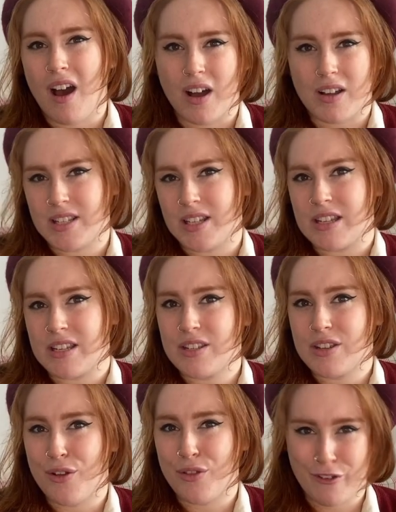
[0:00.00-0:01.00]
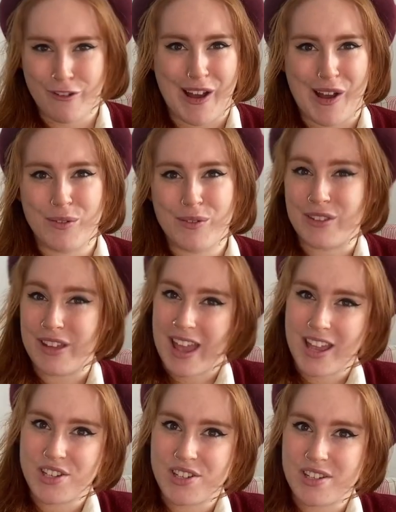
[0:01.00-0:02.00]
artists throughout the
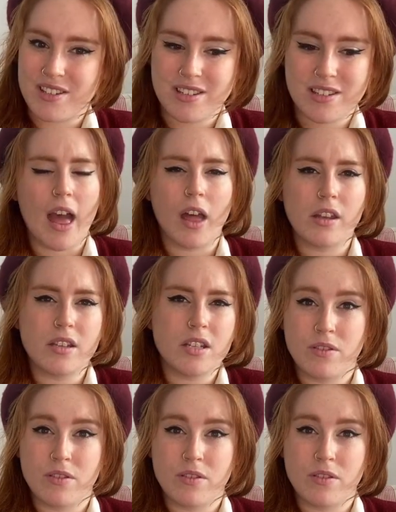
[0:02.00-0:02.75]
ages and